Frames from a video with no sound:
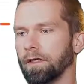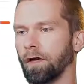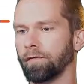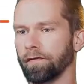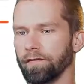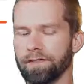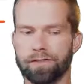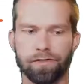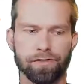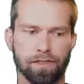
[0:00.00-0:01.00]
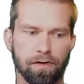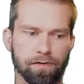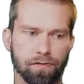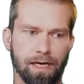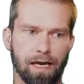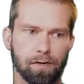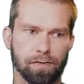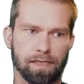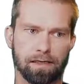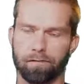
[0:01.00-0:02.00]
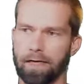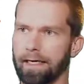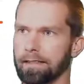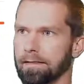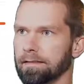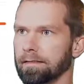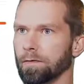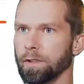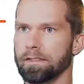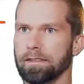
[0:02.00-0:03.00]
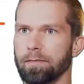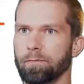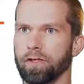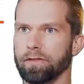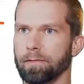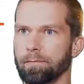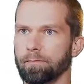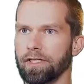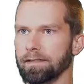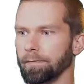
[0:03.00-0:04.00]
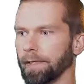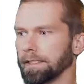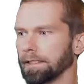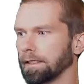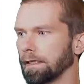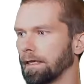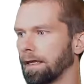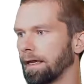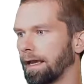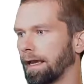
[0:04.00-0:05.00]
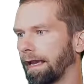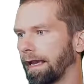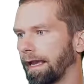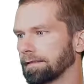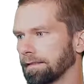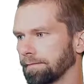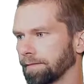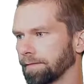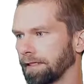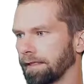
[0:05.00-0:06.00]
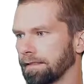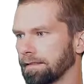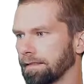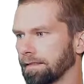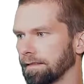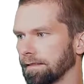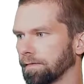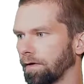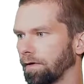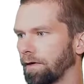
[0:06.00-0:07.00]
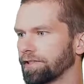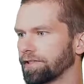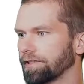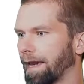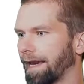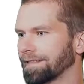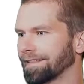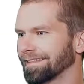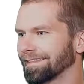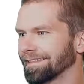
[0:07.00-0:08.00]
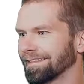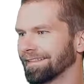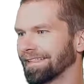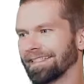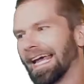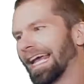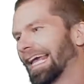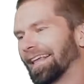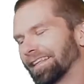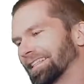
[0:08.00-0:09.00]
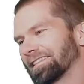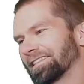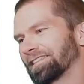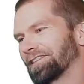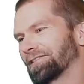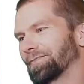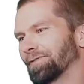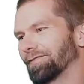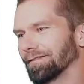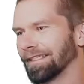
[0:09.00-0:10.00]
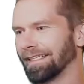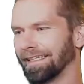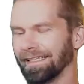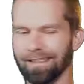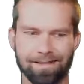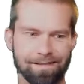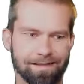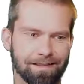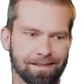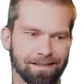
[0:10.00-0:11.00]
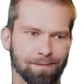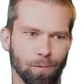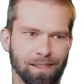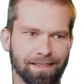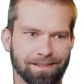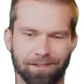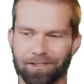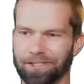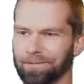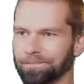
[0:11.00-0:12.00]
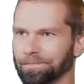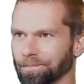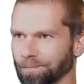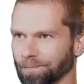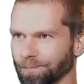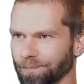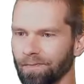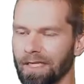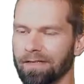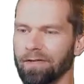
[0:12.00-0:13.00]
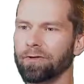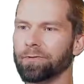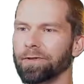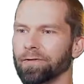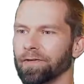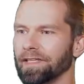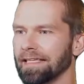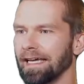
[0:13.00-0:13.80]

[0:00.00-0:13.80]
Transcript: the visitors and also counts kind of likes when someone presses a button and does something like this here. Oh, I reached the max here. Oh, nice. I think this is just beautiful. This is well done, Josh. So how do we do this?